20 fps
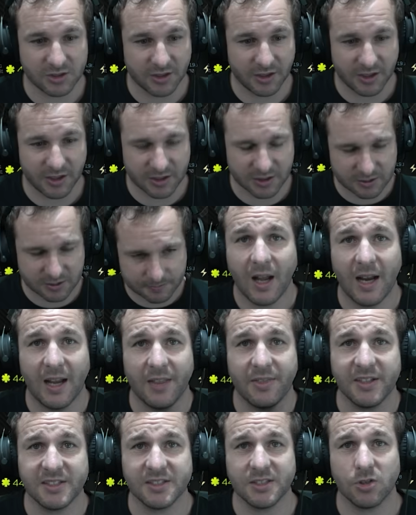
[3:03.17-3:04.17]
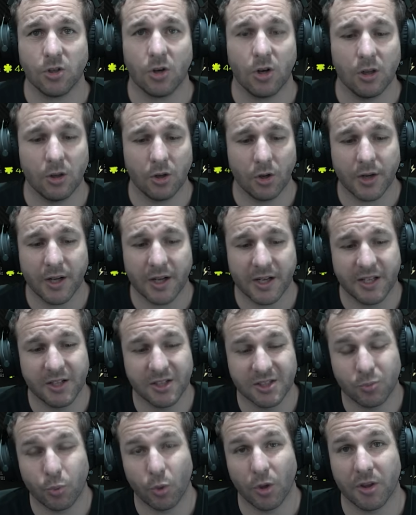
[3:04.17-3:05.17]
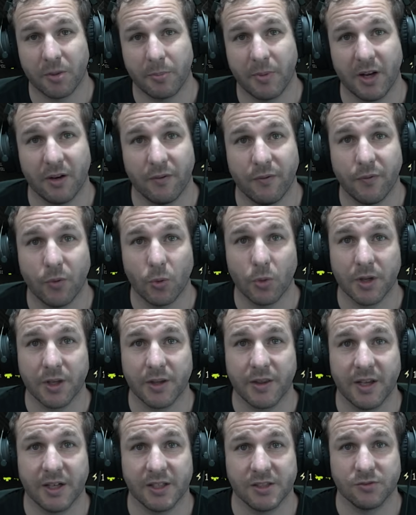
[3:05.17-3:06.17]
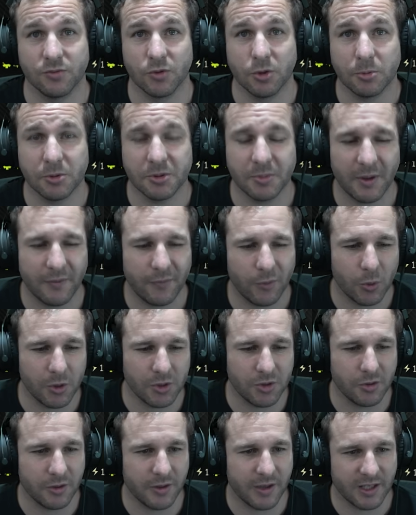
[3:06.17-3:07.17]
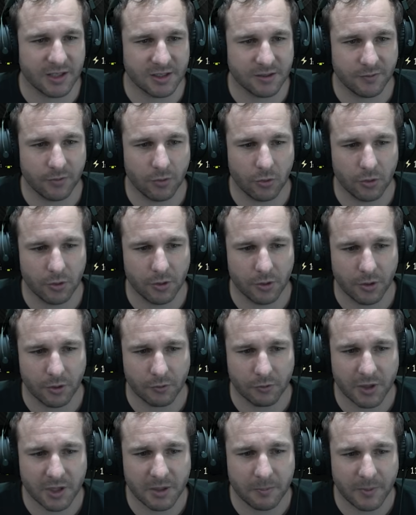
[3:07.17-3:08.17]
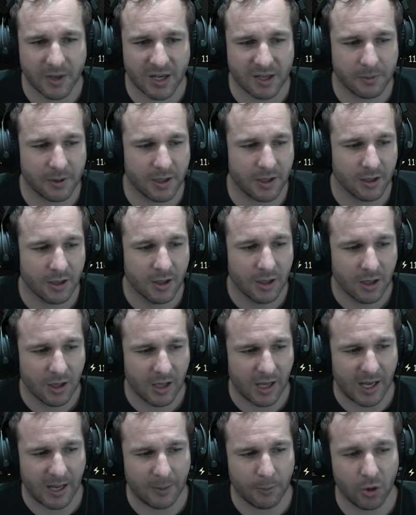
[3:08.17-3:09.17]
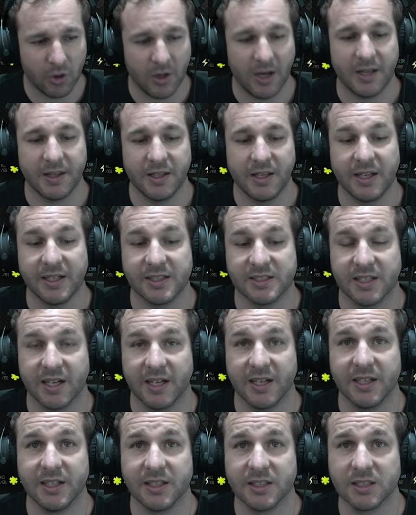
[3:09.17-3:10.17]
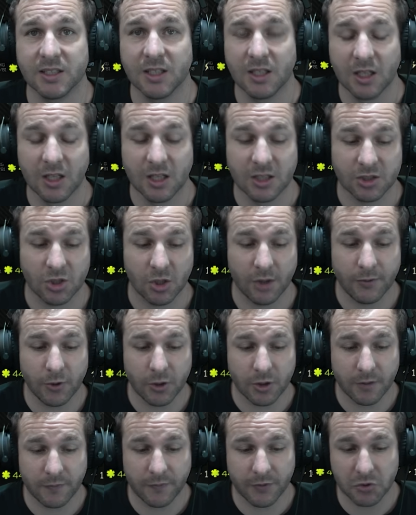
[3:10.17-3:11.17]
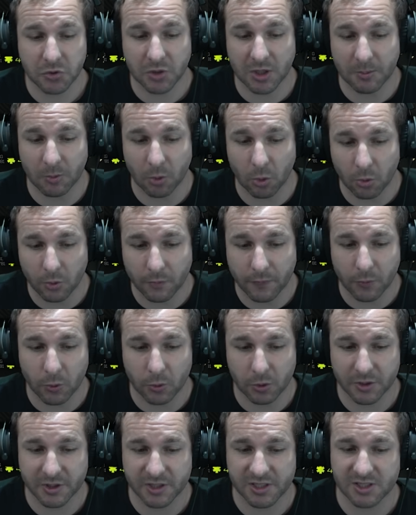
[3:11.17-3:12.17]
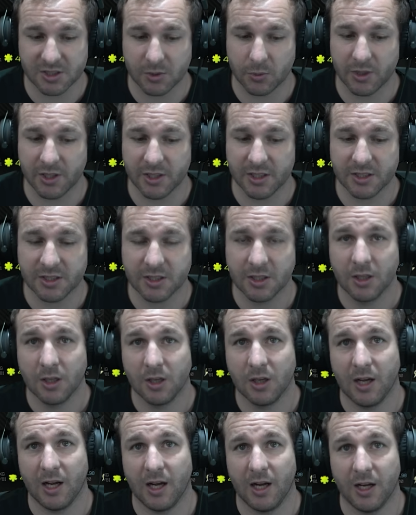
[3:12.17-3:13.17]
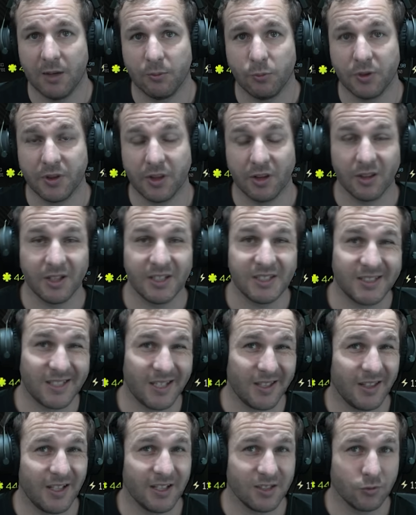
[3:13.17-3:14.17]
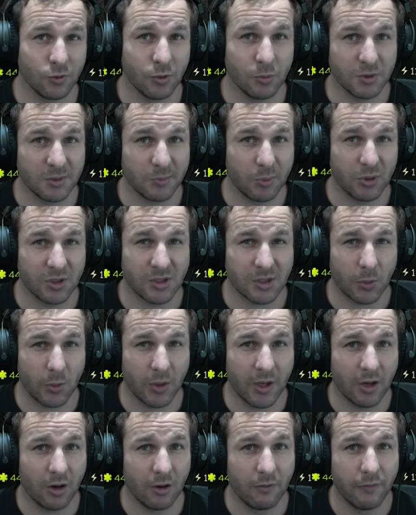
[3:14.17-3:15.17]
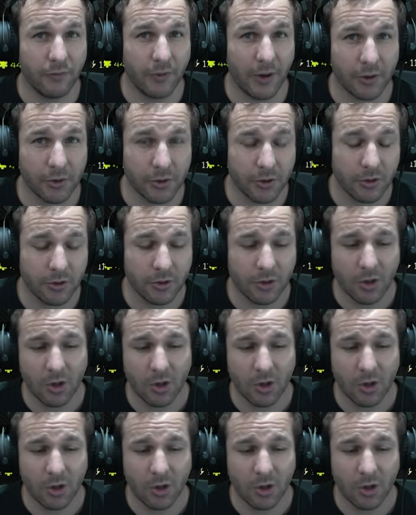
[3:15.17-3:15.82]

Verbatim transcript: of things. And this entire loadout here is worth about 40,000 rubles, about 42,000 for the rig, backpack, ammo, and the SKS. So if you could fill up all 4 of these squares with at least 10,000 rubles per square of value,